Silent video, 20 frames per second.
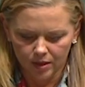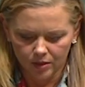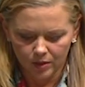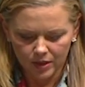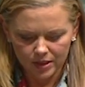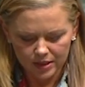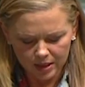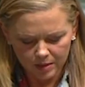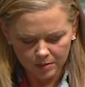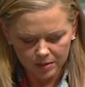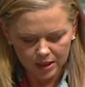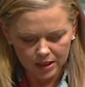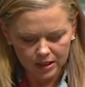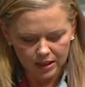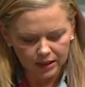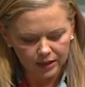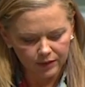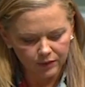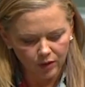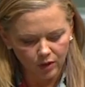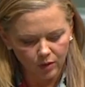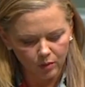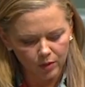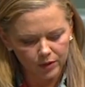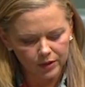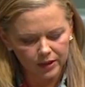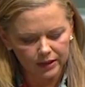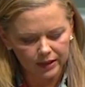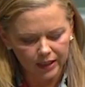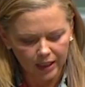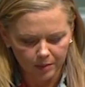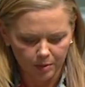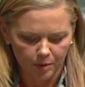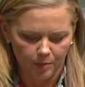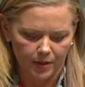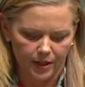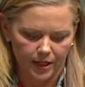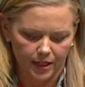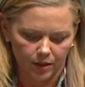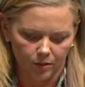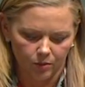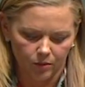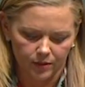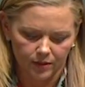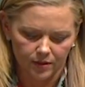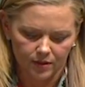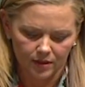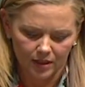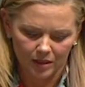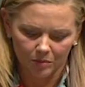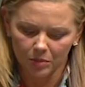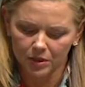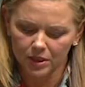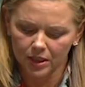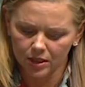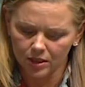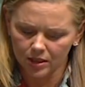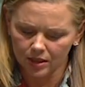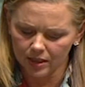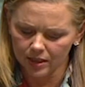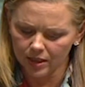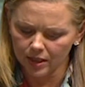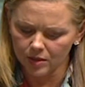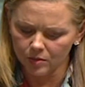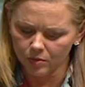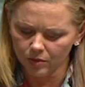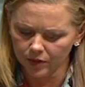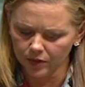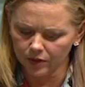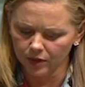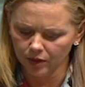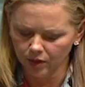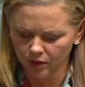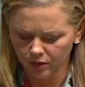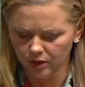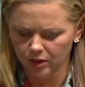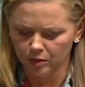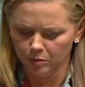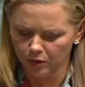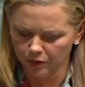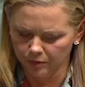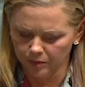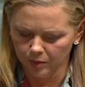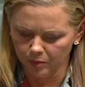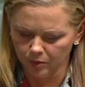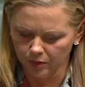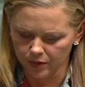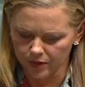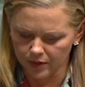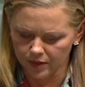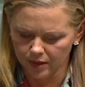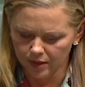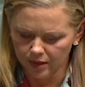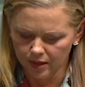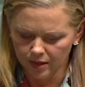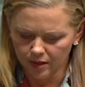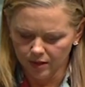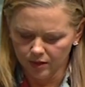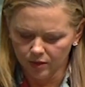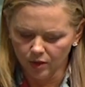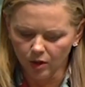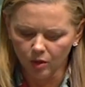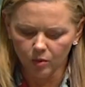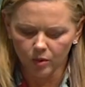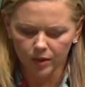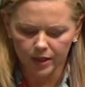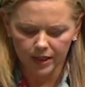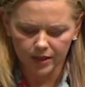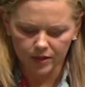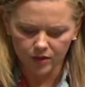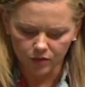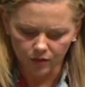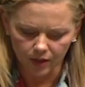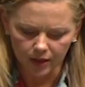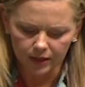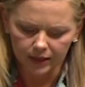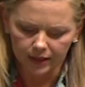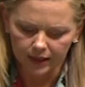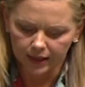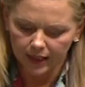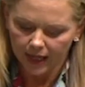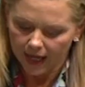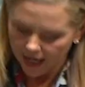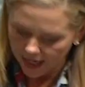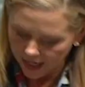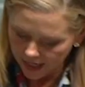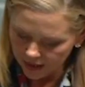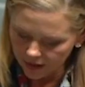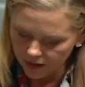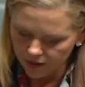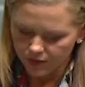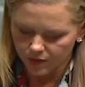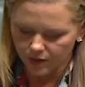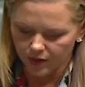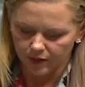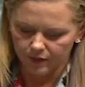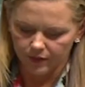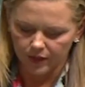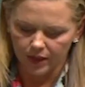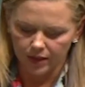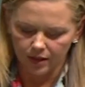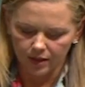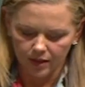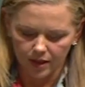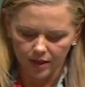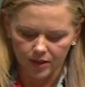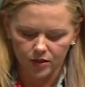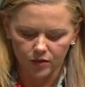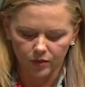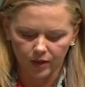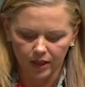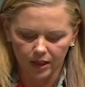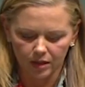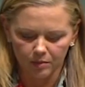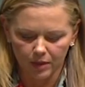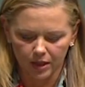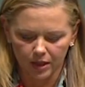which seems to deliver on what the Labor Party wants and potentially just what the union movement wants, not what our struggling and striving Australian